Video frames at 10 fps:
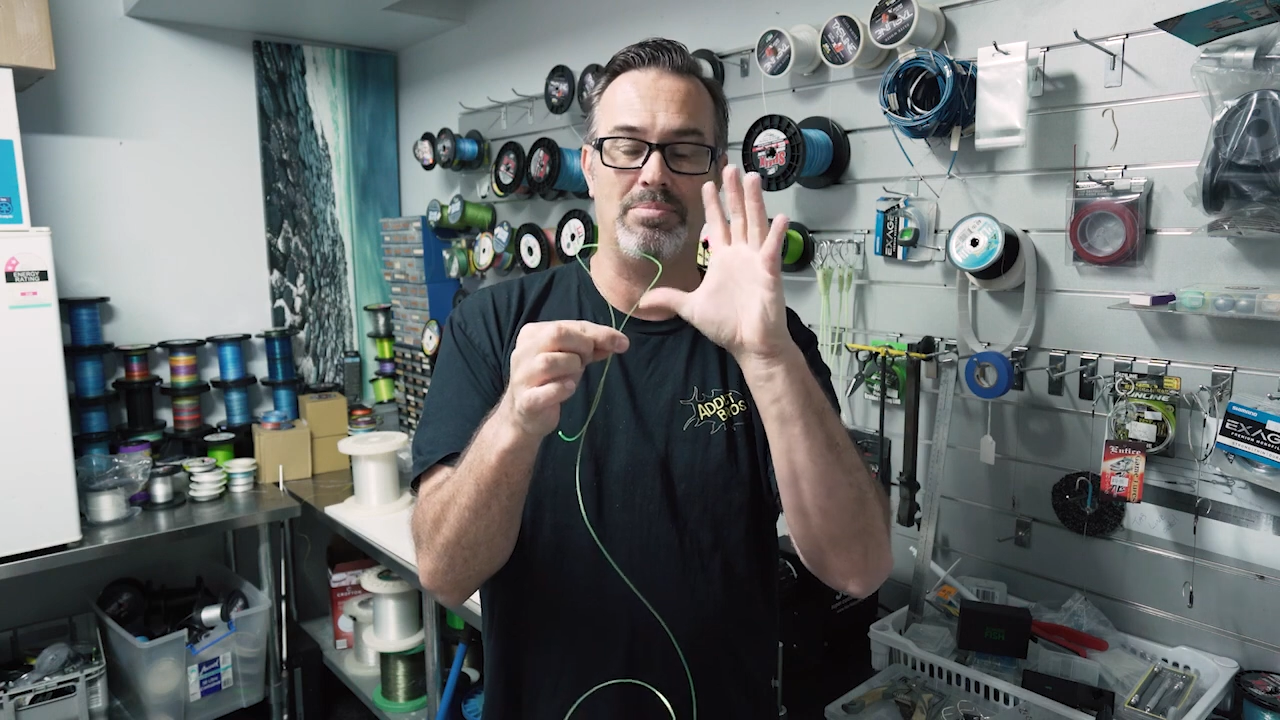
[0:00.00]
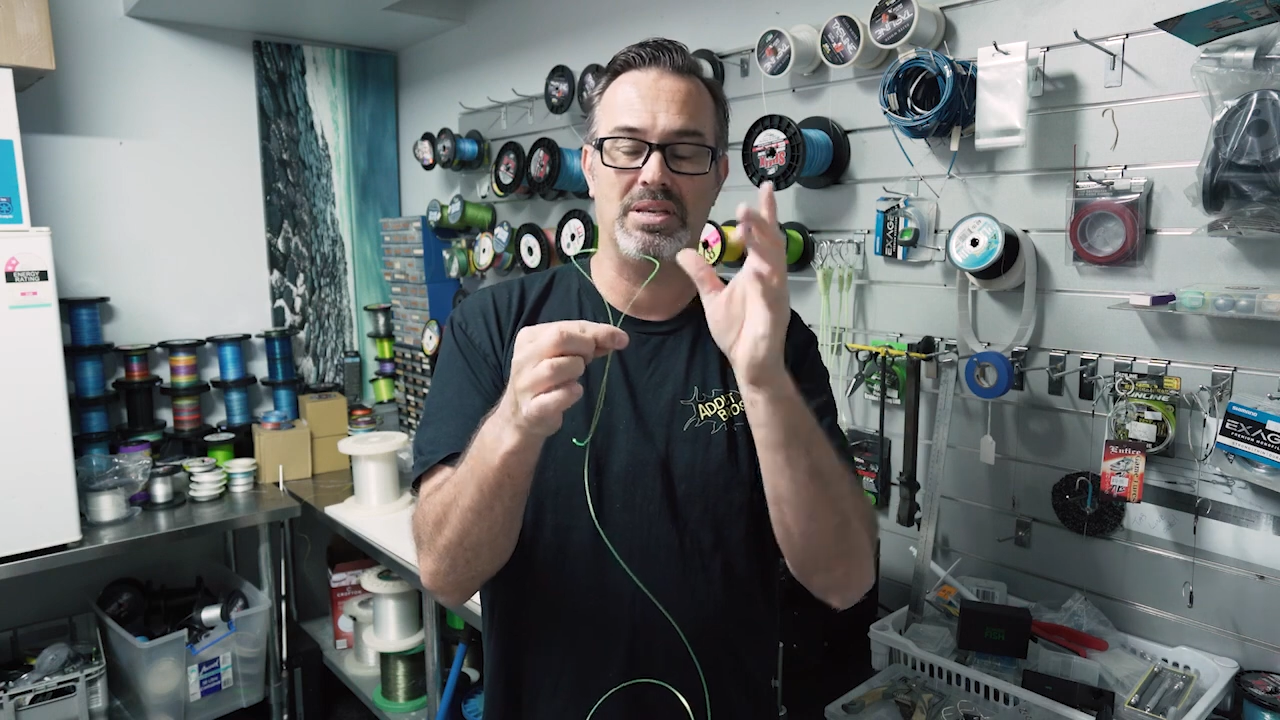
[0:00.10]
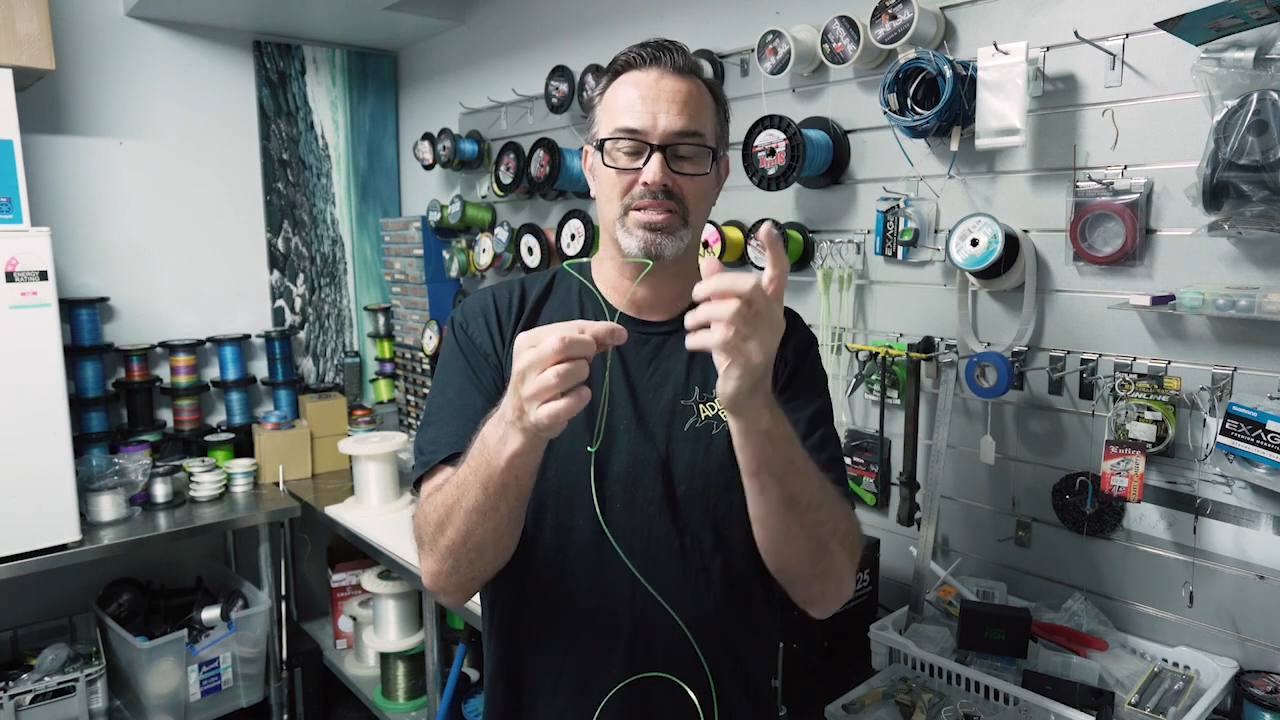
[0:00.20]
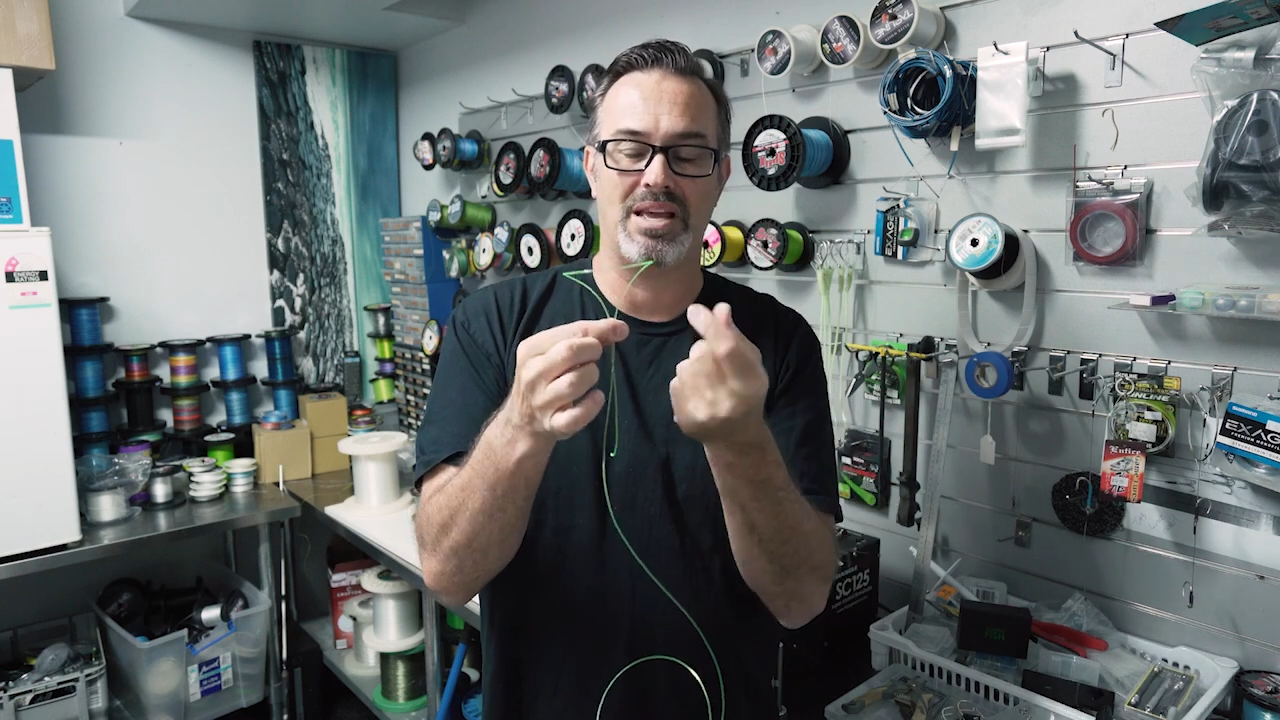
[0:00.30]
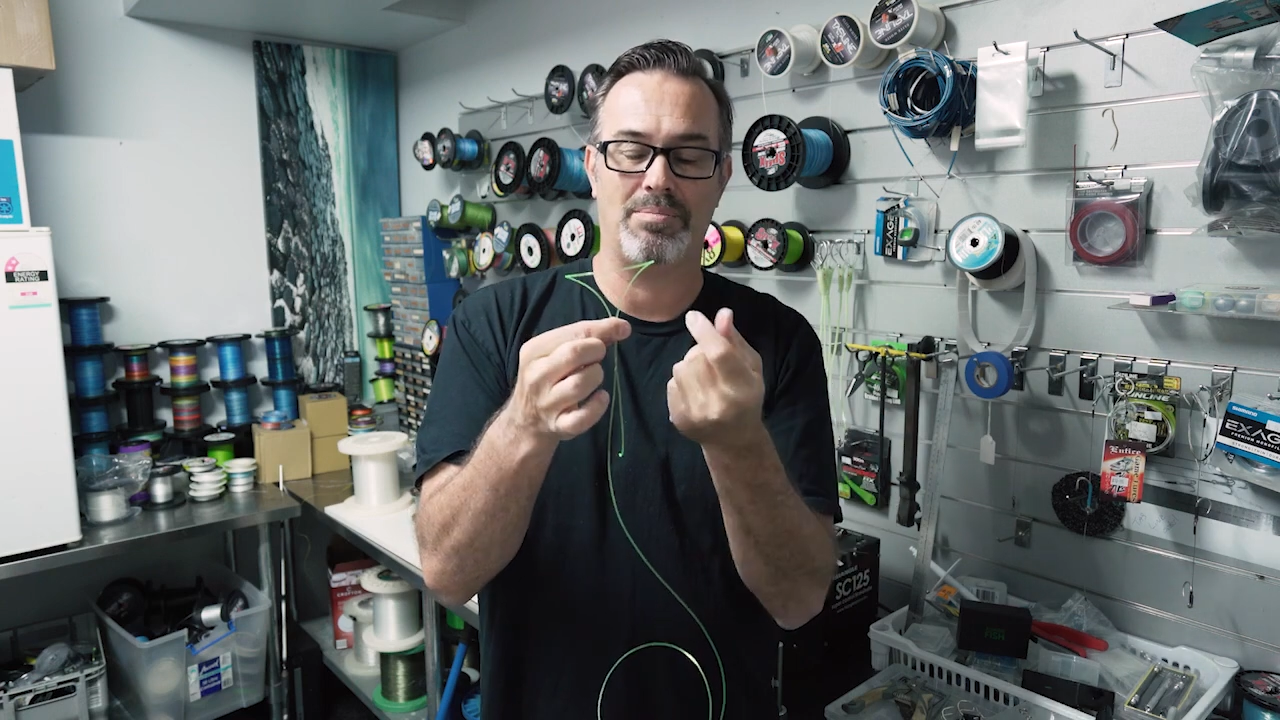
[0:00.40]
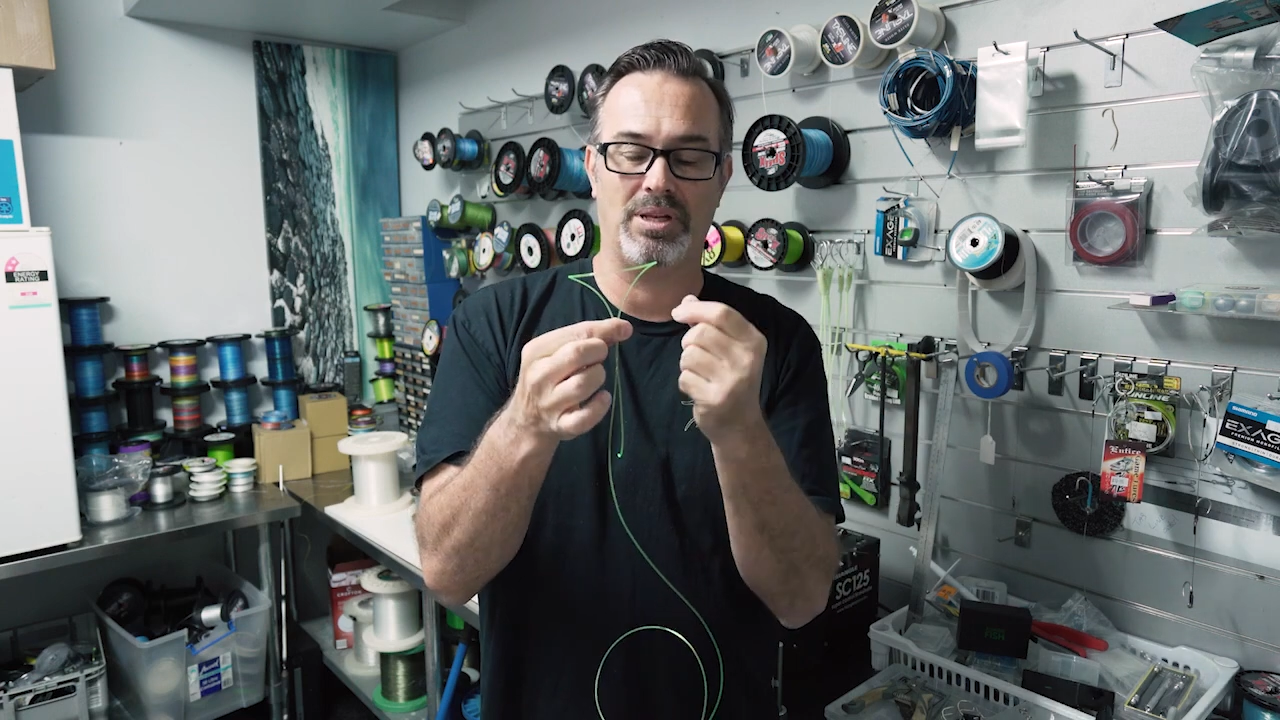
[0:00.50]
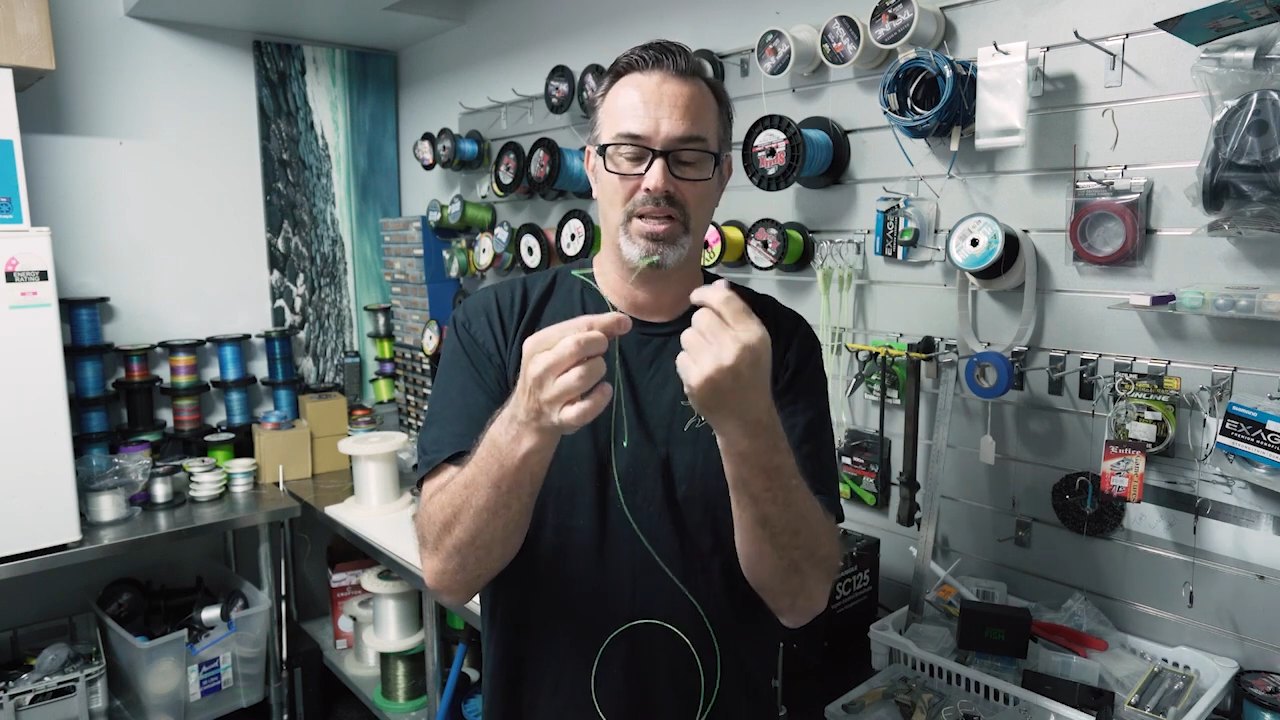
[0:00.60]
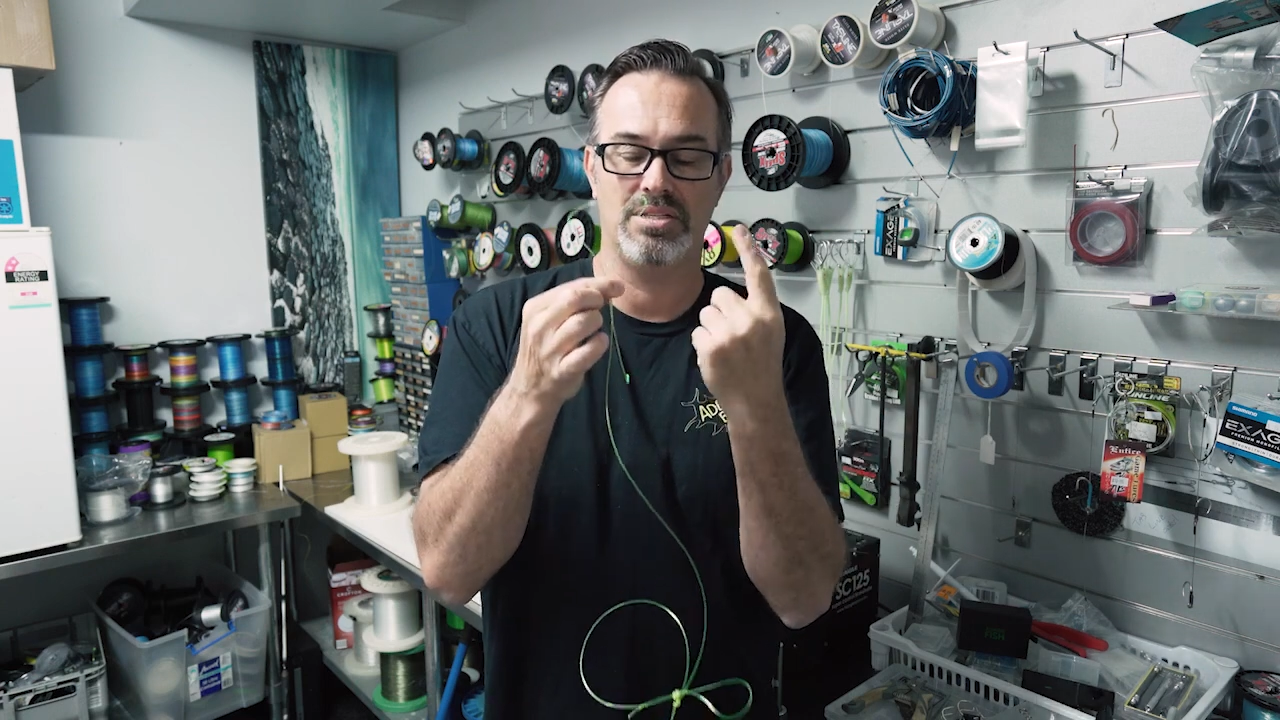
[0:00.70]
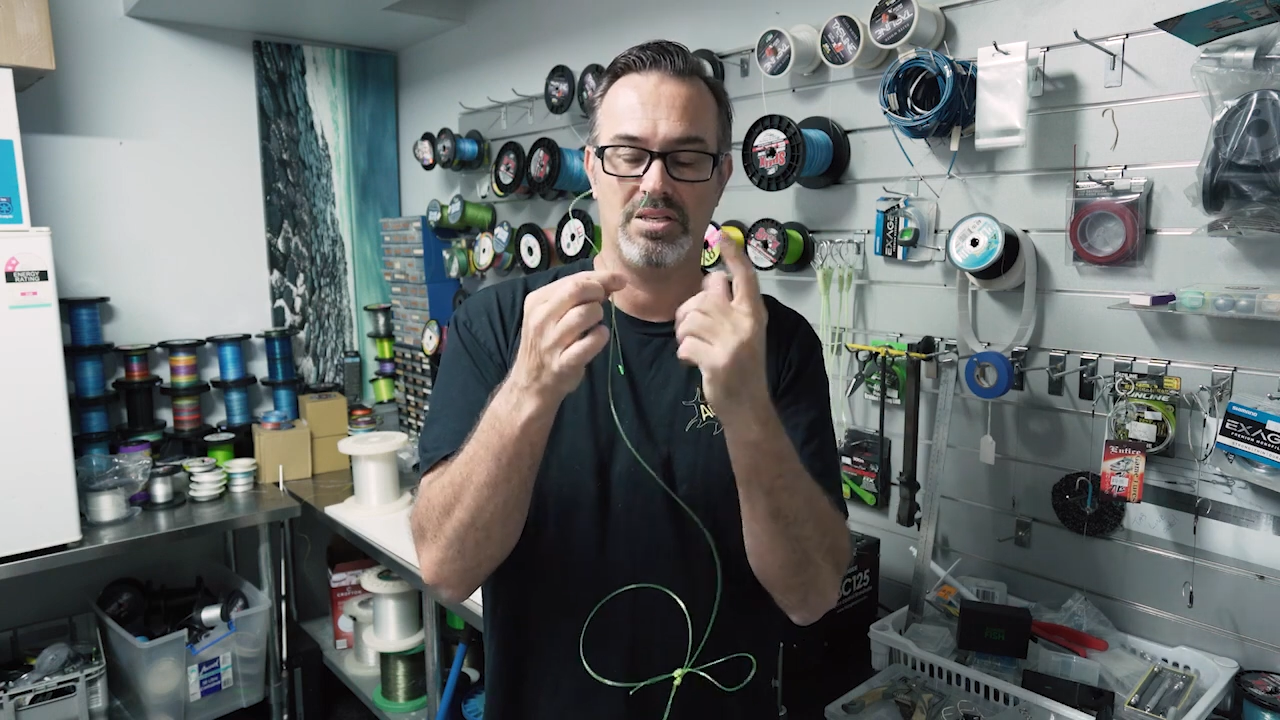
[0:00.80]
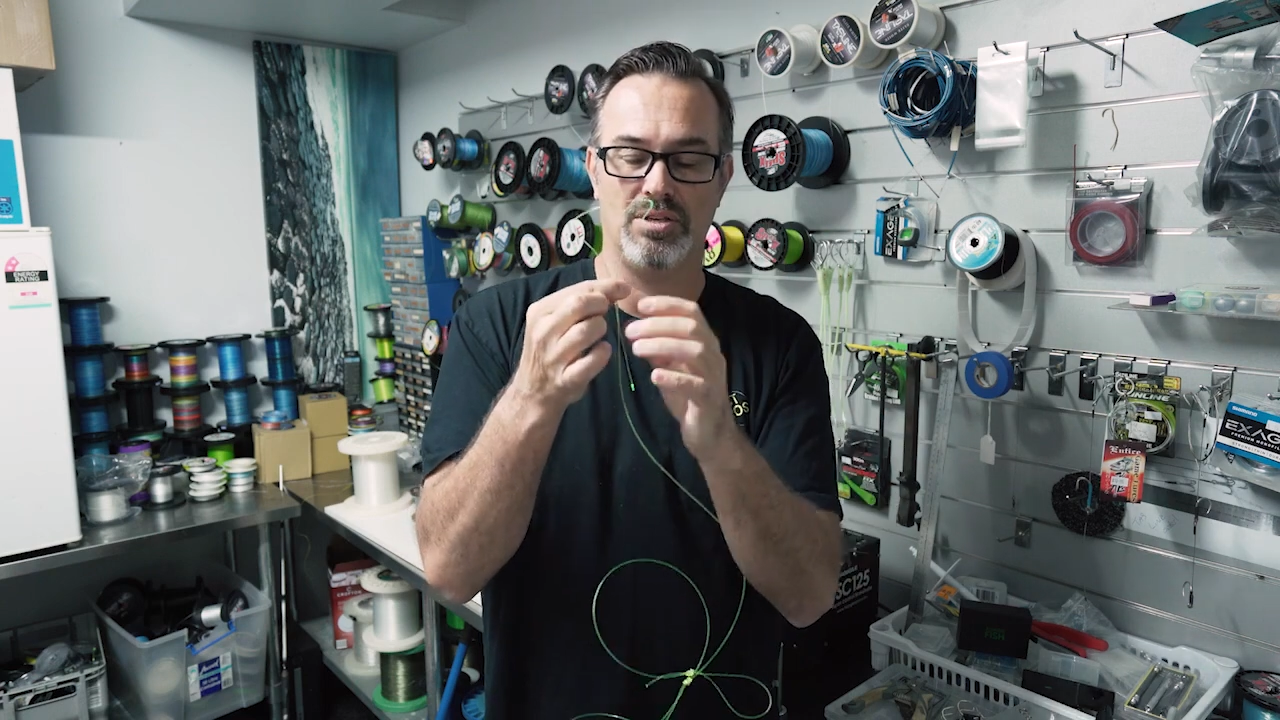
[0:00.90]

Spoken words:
big snapper leads,